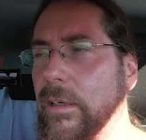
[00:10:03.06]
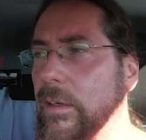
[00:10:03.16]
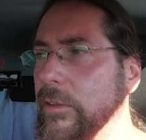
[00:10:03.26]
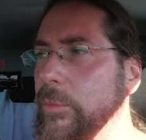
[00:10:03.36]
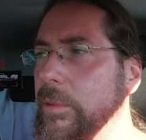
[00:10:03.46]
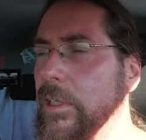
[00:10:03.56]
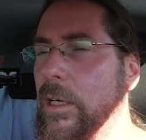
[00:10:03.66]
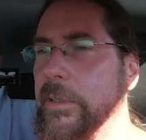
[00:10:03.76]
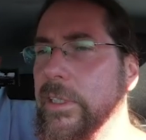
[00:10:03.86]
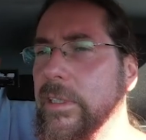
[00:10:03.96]
on the
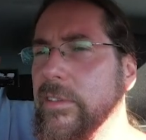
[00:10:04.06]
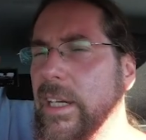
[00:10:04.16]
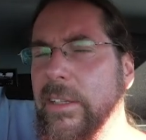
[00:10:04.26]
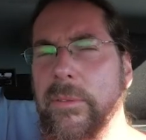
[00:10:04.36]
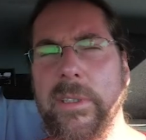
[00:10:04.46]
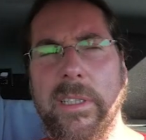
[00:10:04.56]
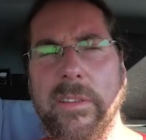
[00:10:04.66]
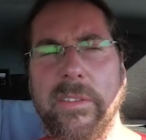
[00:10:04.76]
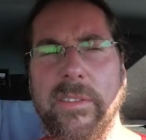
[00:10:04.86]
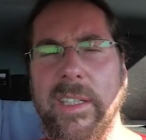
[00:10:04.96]
speedometer is
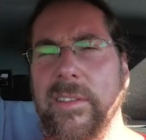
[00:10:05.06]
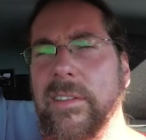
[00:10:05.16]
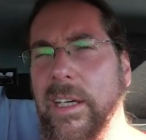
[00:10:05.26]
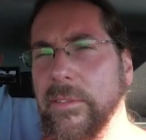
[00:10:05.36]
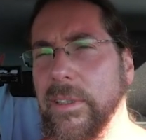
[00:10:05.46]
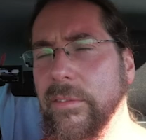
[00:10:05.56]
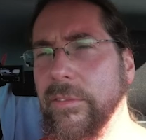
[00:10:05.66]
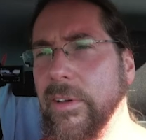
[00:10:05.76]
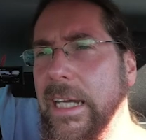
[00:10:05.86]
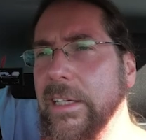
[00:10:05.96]
106,
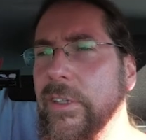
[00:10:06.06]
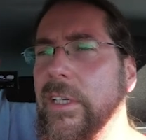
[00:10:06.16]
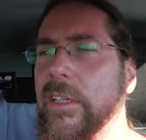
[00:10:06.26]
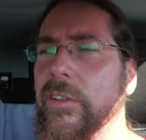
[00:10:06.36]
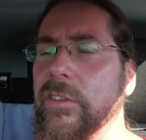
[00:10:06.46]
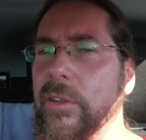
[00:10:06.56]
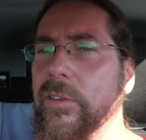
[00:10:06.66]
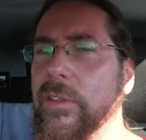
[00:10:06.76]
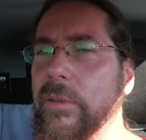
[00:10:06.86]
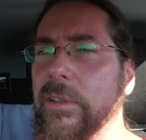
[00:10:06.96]
105.
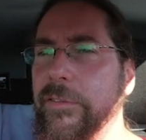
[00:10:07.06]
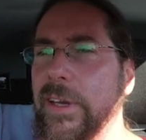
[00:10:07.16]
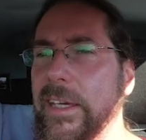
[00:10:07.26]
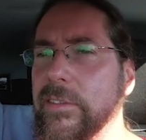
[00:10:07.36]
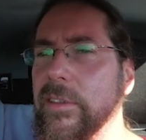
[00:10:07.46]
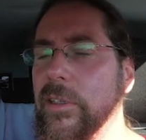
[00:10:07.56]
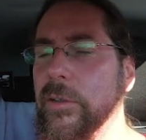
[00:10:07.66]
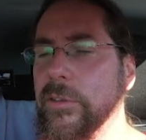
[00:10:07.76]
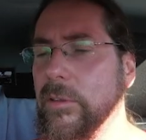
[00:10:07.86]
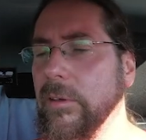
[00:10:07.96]
So the faster you go.
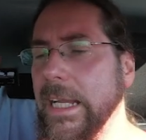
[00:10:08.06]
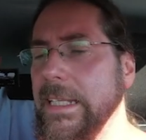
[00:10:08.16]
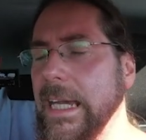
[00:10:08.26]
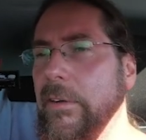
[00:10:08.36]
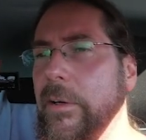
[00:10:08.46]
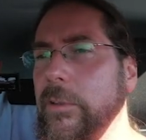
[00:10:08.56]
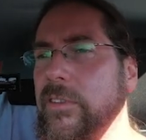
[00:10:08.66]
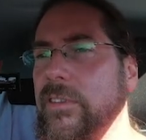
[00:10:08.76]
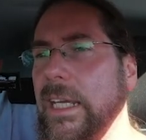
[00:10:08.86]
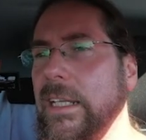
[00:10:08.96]
So right now I would
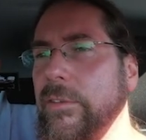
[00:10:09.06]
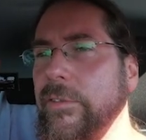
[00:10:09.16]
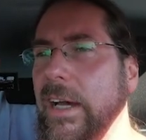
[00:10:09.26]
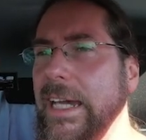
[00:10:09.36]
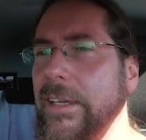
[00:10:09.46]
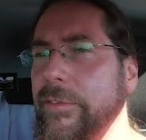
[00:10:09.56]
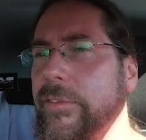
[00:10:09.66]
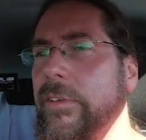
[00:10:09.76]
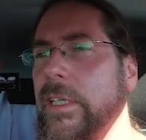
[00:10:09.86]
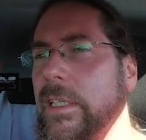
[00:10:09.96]
say it's 5
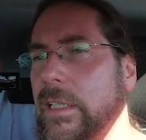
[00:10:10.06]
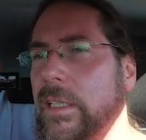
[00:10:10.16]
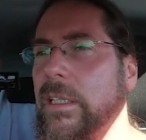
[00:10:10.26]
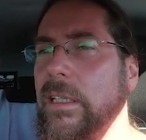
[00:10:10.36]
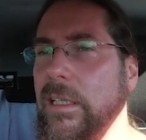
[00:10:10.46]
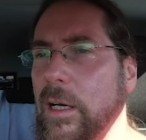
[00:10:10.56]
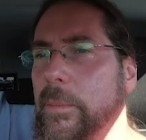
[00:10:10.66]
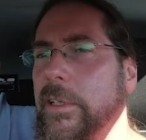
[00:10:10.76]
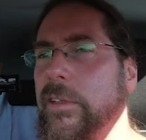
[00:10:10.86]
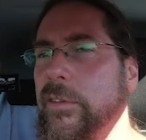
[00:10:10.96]

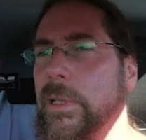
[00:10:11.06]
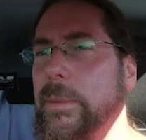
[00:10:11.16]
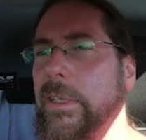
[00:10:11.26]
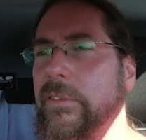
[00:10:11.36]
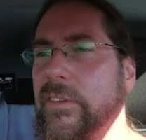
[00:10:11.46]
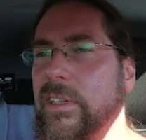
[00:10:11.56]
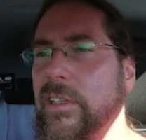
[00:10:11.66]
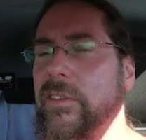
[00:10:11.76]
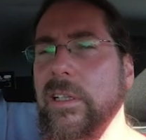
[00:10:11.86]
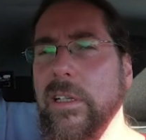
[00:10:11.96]
kilometers, maybe even
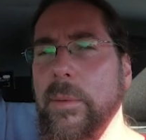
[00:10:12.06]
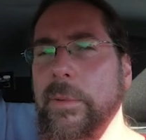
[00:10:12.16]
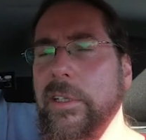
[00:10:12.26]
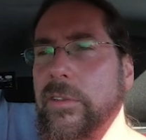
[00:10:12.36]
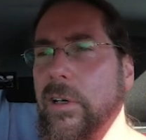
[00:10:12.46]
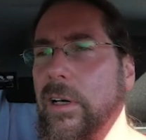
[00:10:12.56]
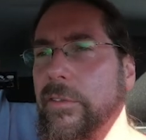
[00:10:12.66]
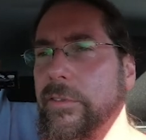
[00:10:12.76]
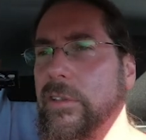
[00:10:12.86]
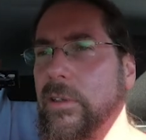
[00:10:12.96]
6 kilometers
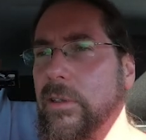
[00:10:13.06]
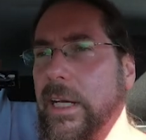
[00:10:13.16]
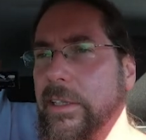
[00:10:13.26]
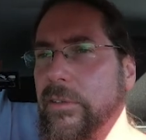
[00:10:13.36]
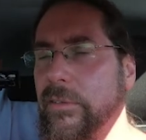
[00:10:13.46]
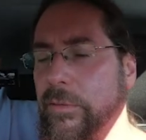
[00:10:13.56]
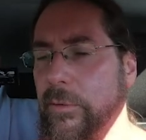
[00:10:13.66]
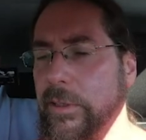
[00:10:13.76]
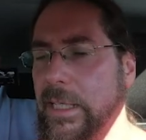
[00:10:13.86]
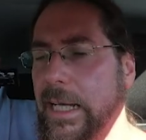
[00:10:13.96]
off. So
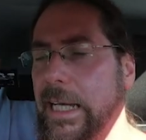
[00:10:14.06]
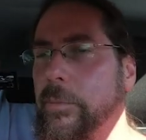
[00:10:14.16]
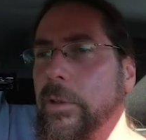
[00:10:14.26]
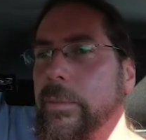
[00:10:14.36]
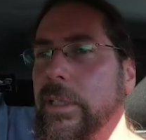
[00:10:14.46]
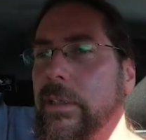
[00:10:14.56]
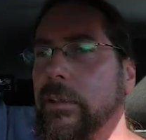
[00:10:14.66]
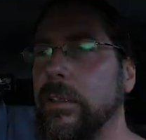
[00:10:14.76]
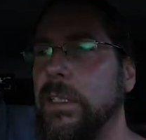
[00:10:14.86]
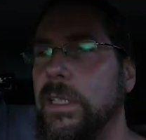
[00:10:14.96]
149 will be your